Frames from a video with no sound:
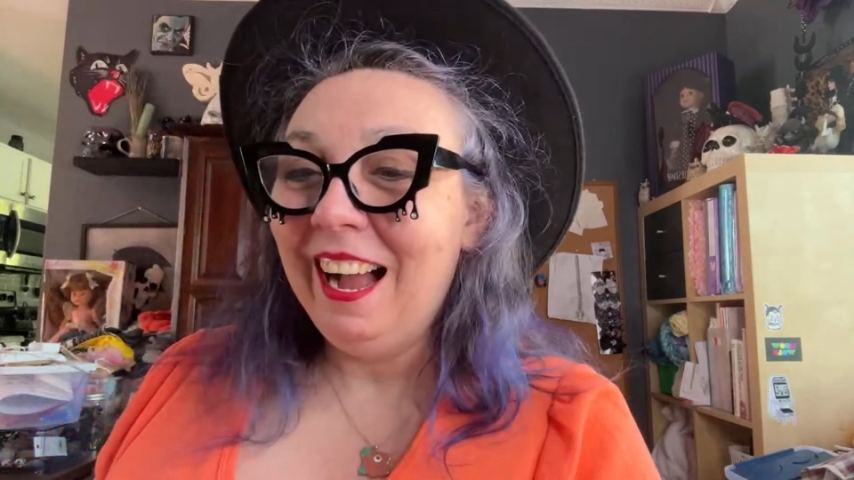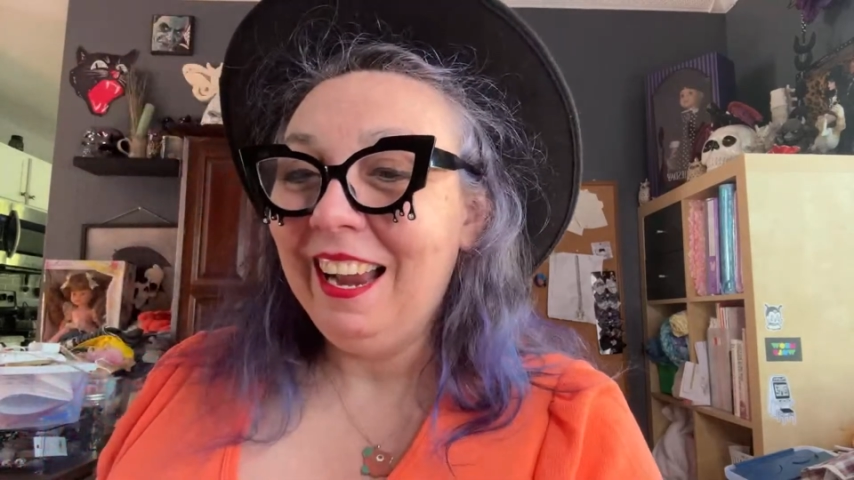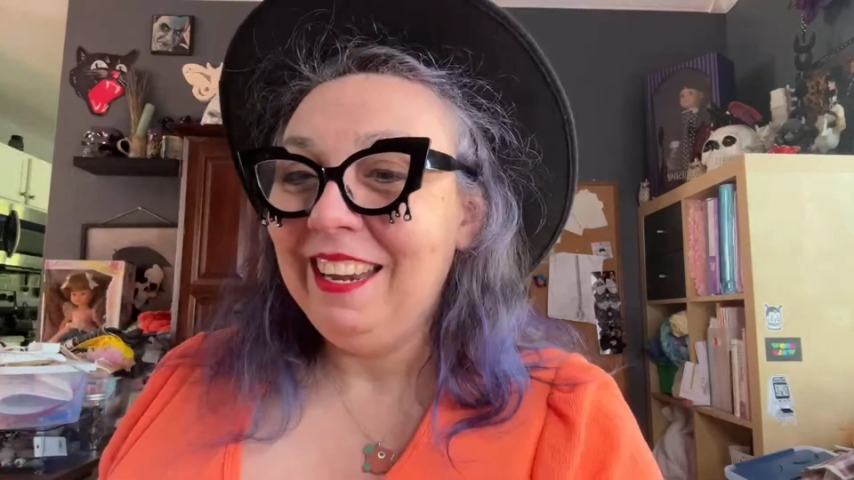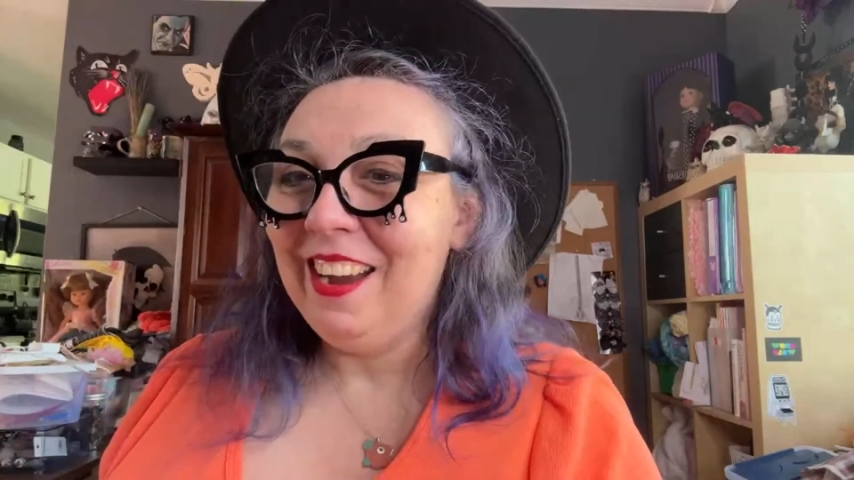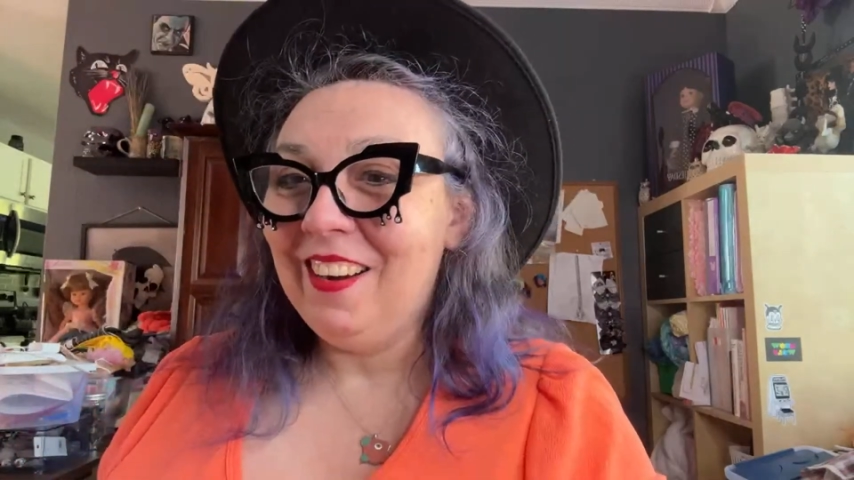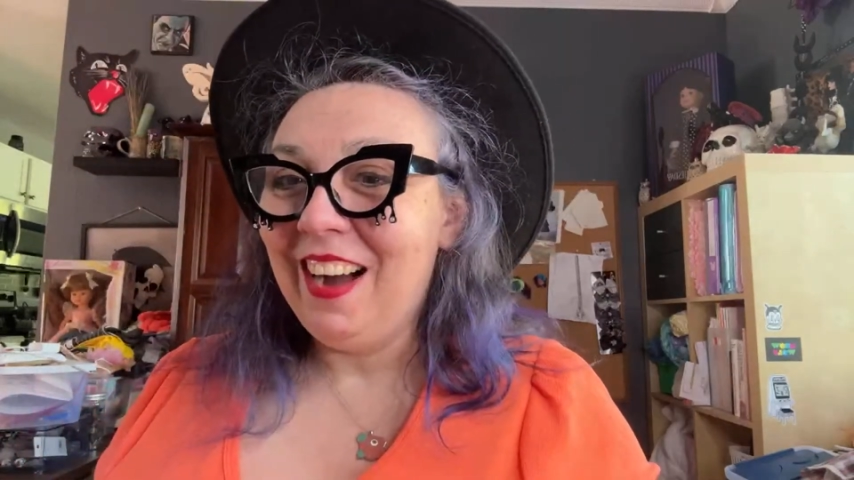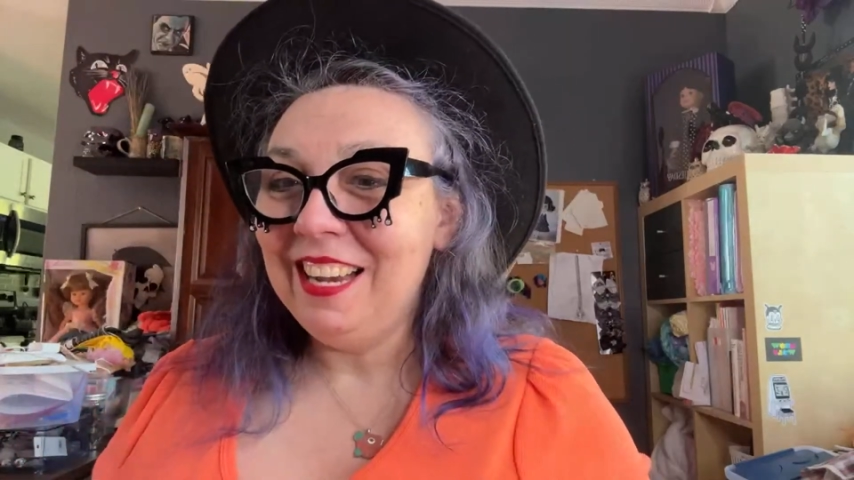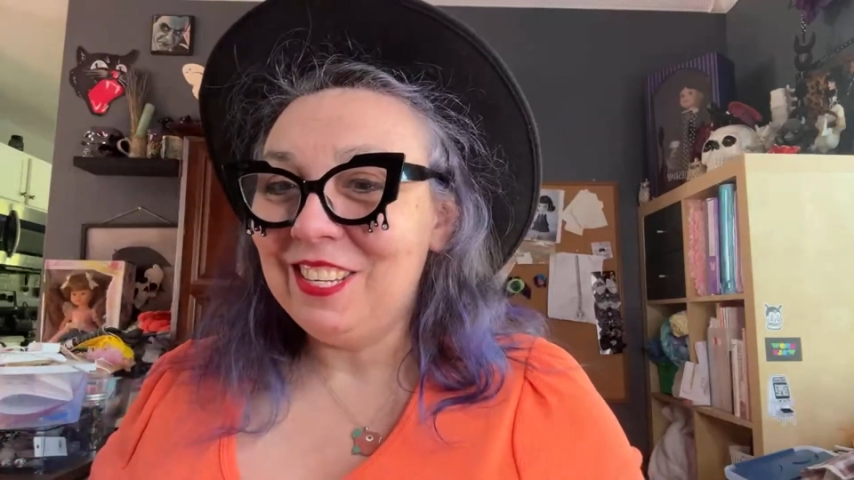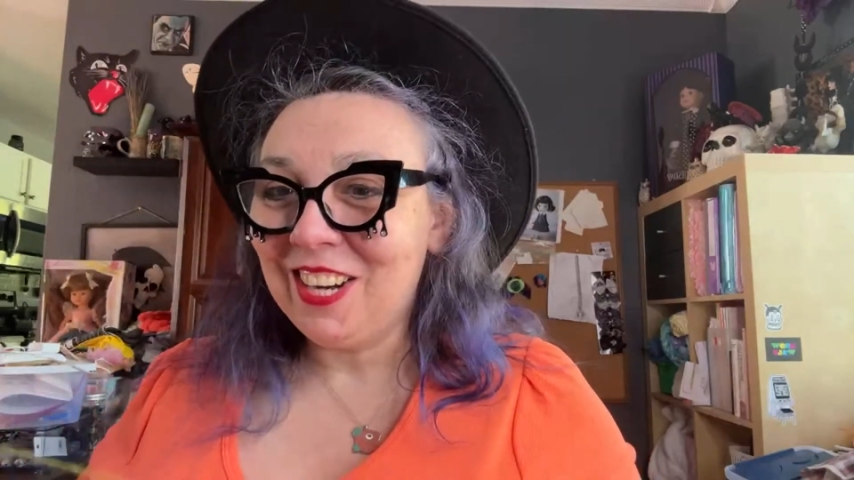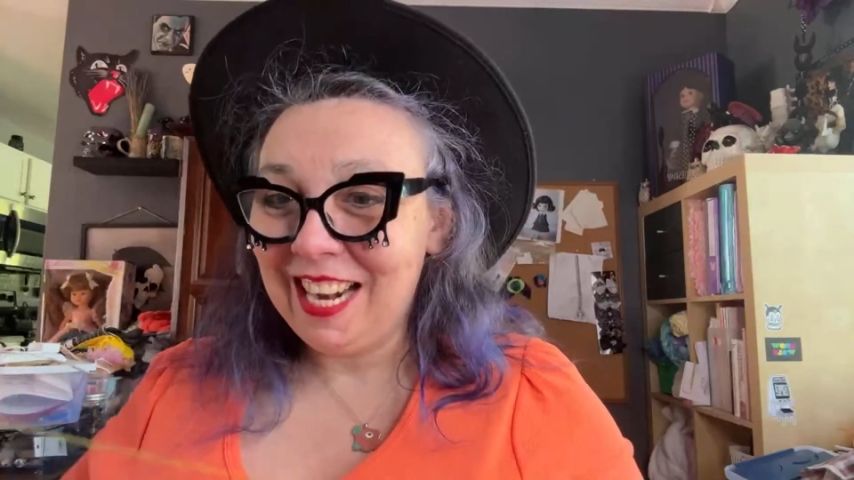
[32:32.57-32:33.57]
I know.
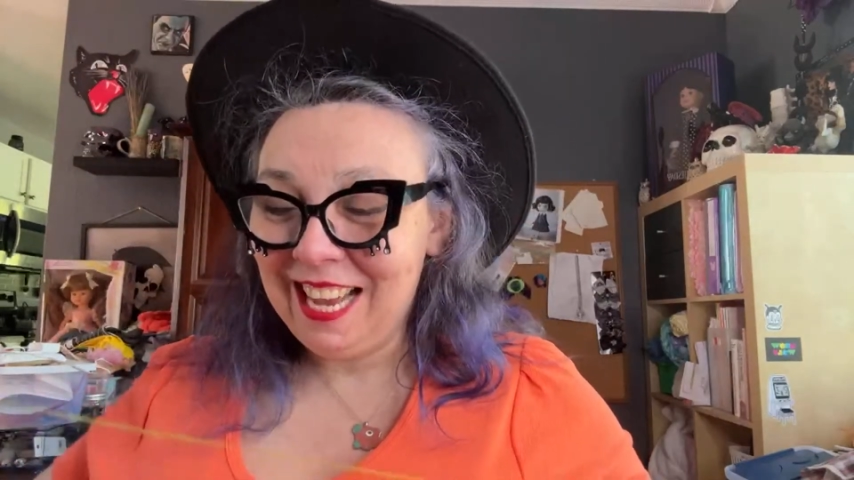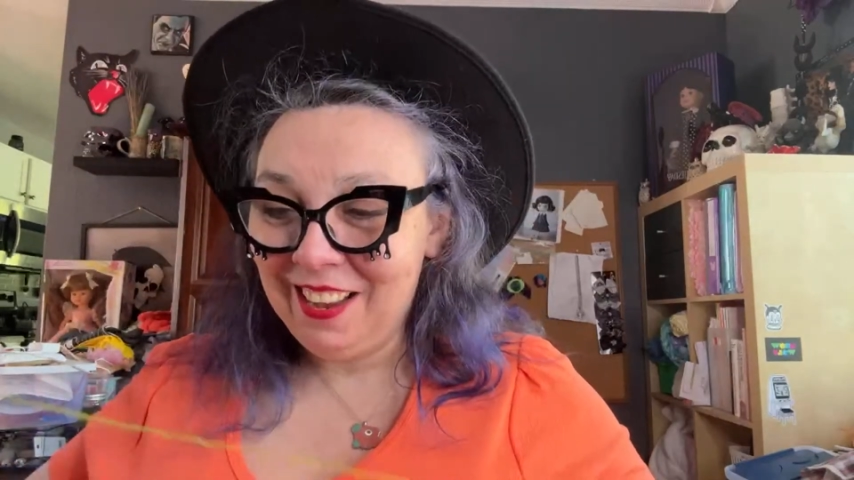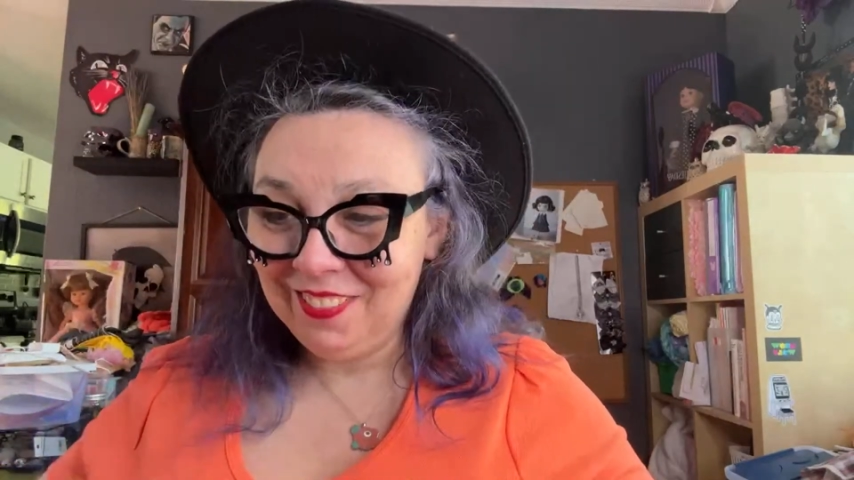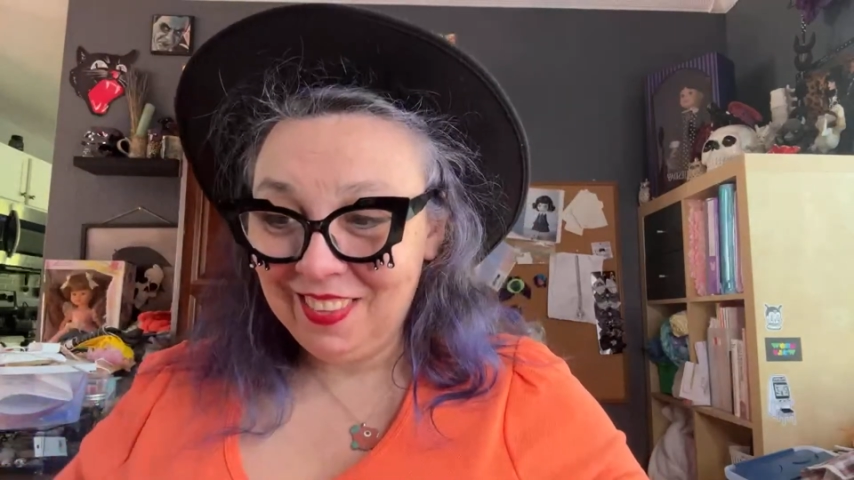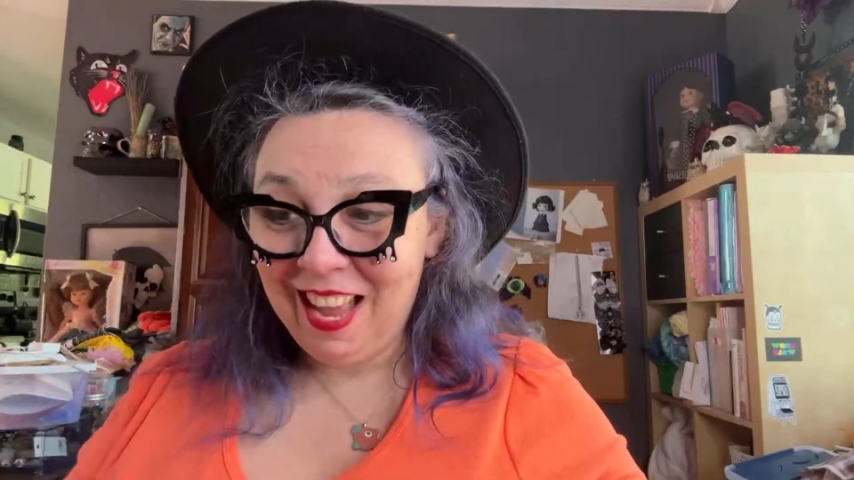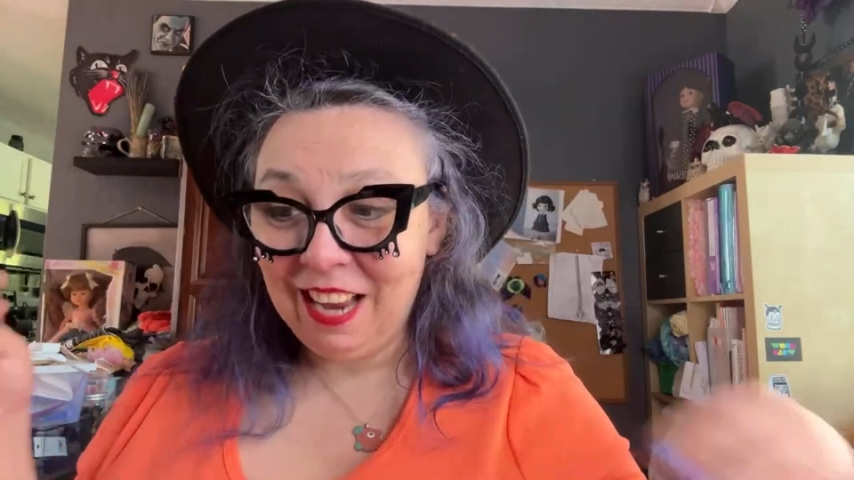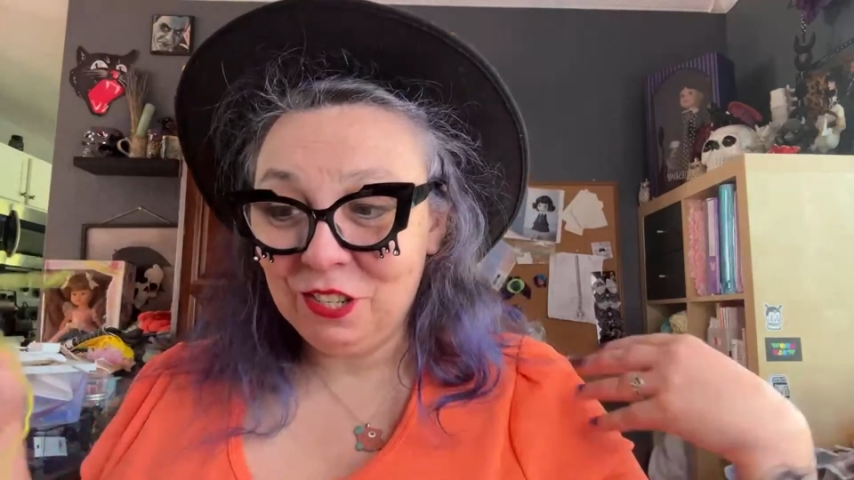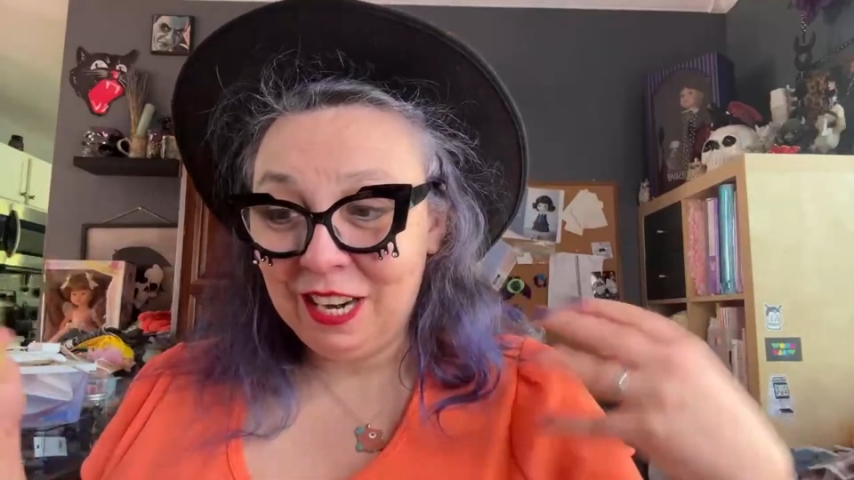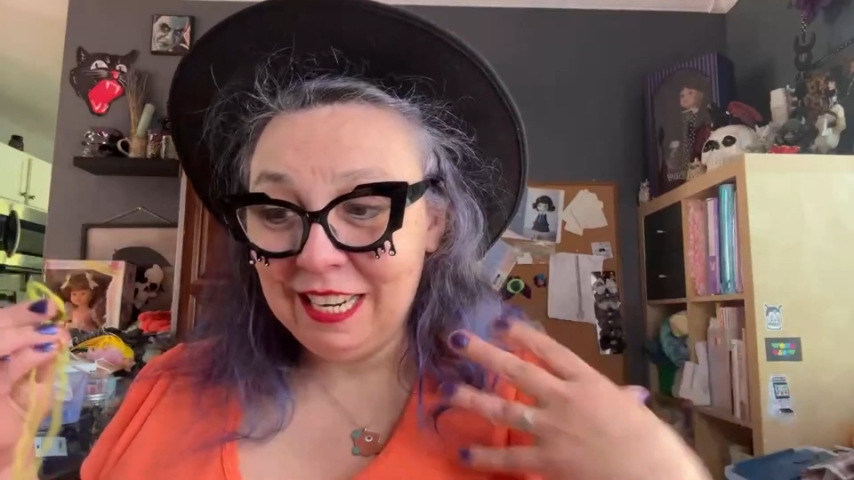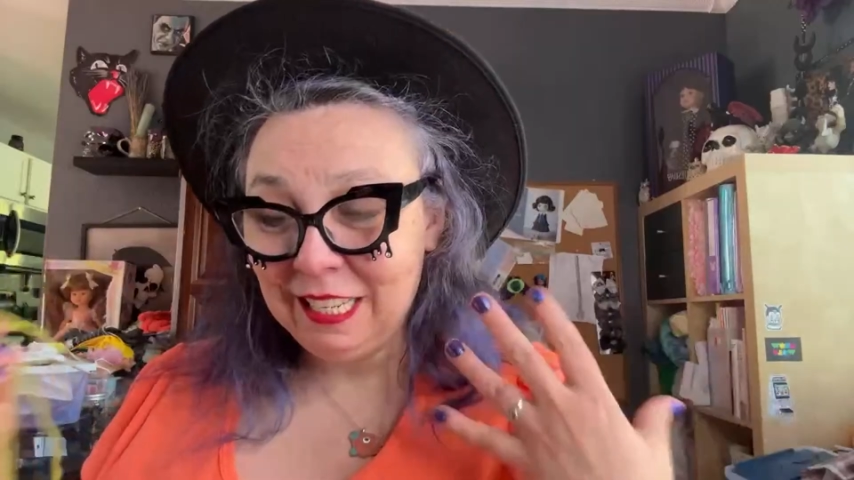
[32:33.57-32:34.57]
I try to